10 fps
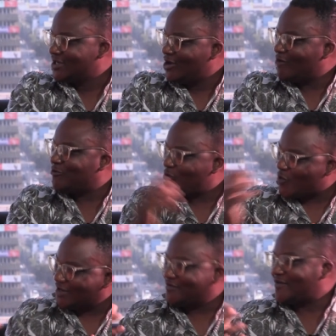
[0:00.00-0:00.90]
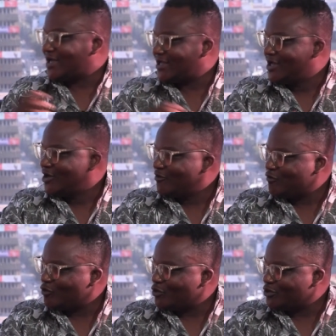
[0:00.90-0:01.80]
of qualifying
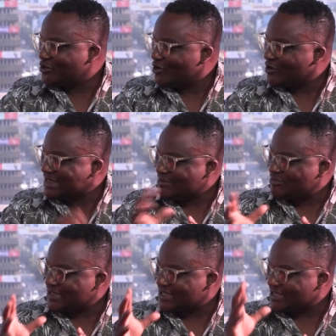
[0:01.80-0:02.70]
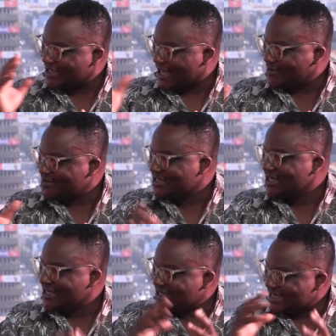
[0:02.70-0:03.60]
for the mm. Olympic yeah. Games
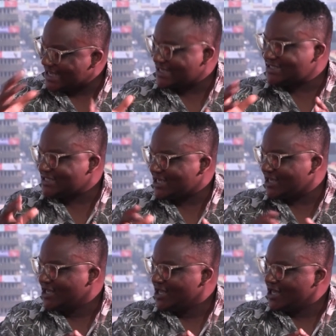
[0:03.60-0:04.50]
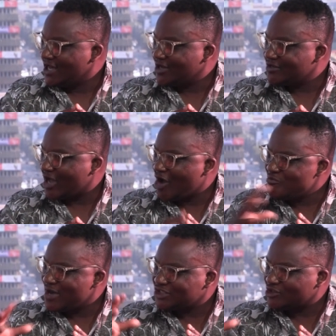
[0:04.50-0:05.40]
next year. Mm. Uh, how
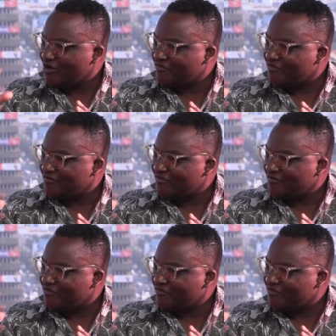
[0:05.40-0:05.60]
much of a